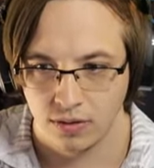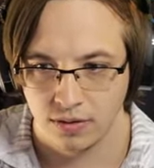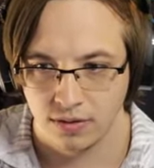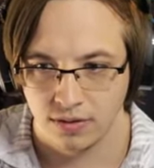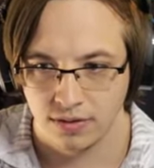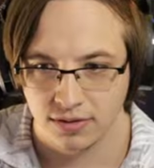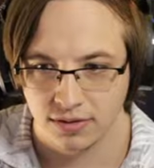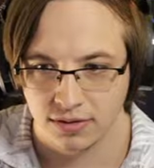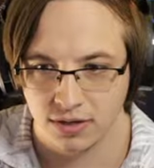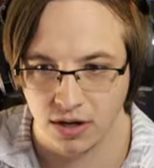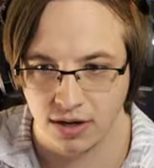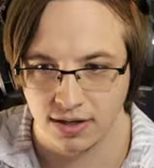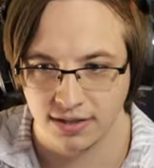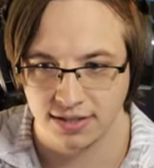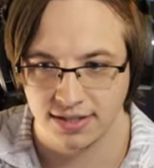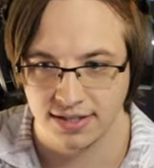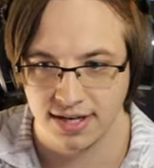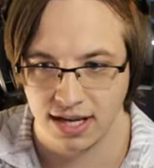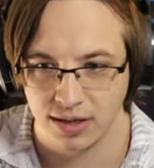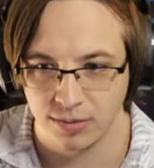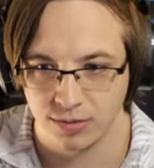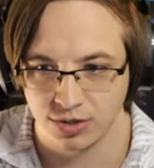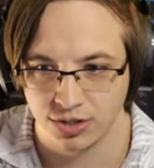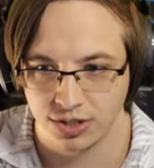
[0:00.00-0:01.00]
Constant
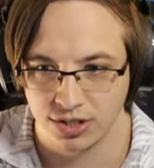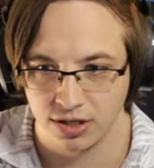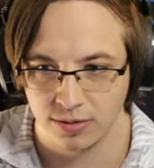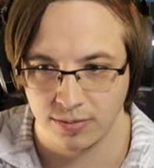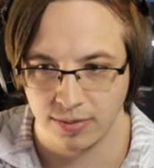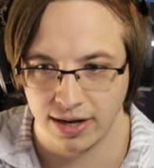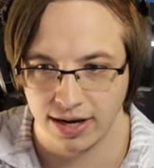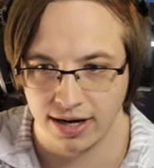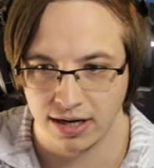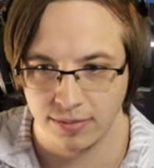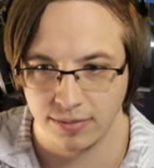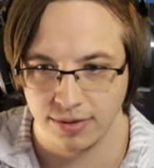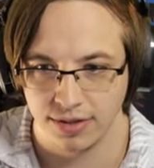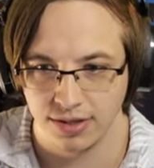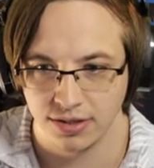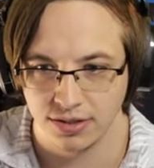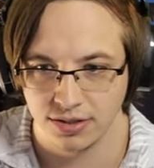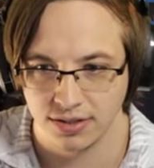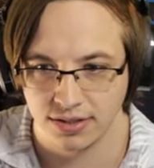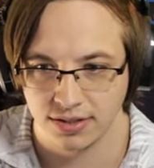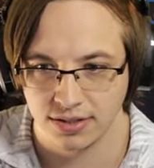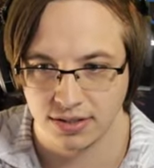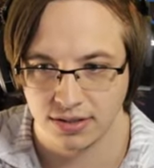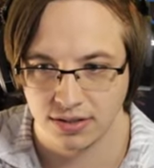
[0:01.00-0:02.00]
damage to nearby
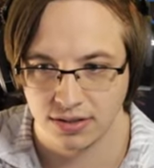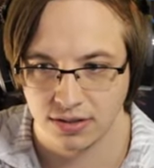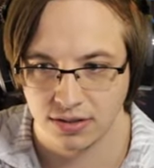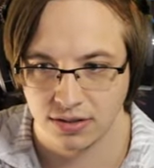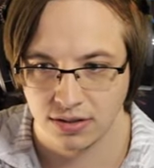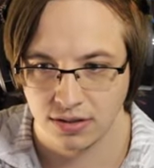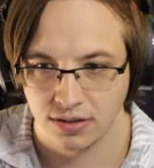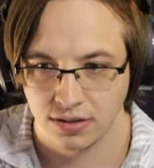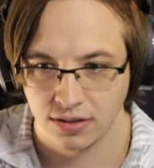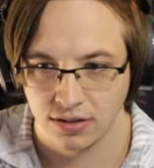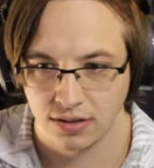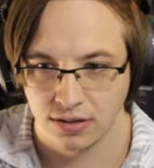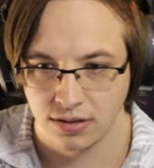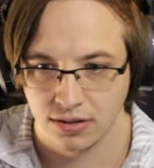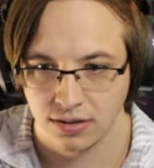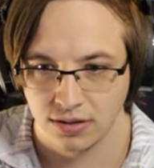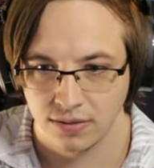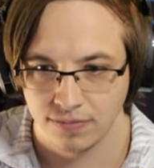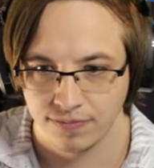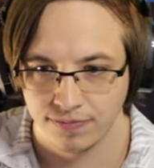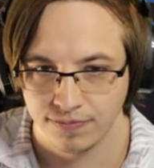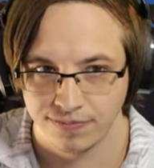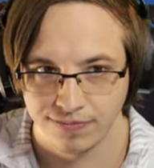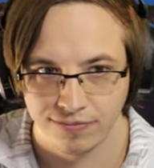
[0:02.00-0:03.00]
enemies.
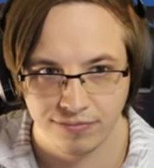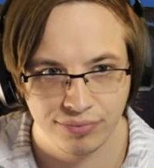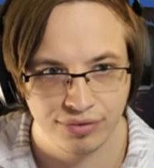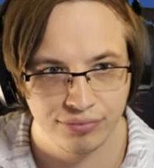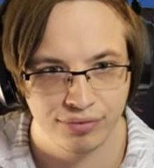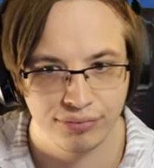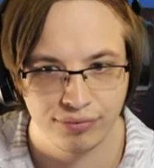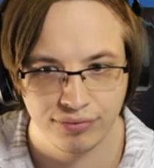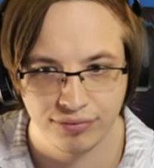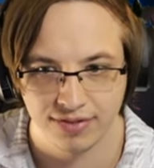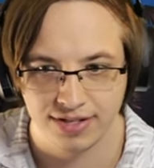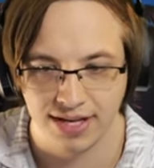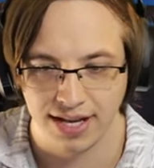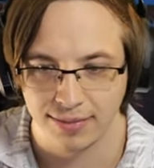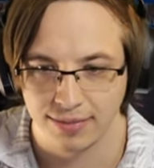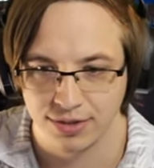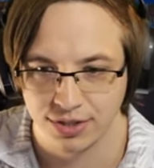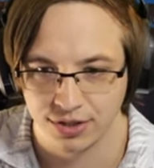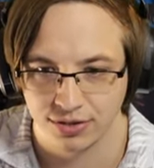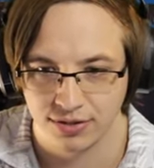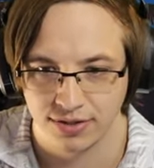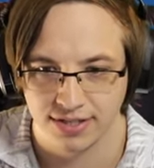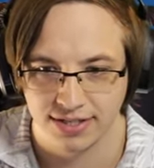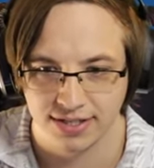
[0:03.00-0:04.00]
Pfft, damage
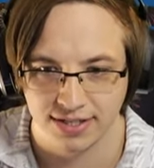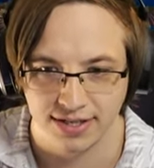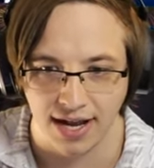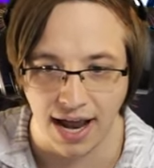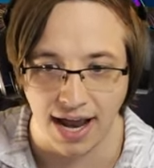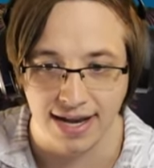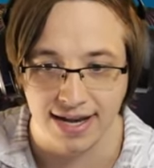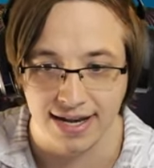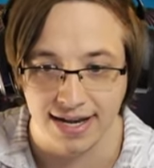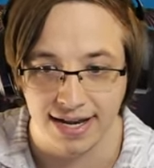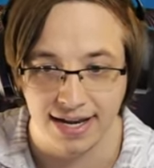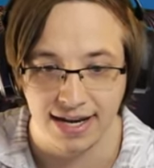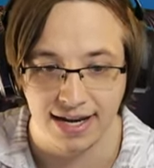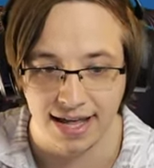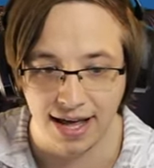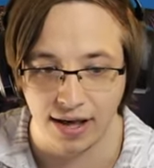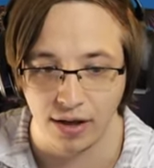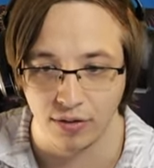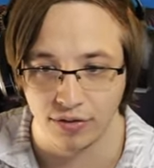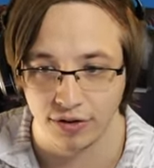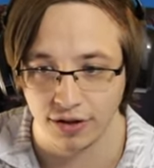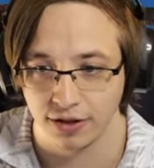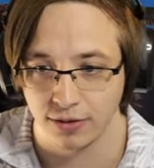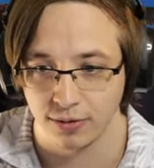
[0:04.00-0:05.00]
increases. I need
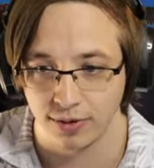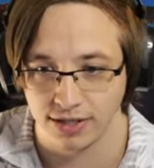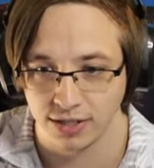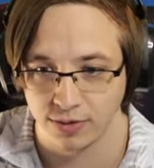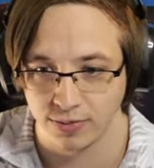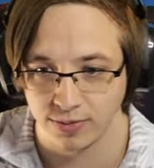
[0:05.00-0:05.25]
health, otherwise we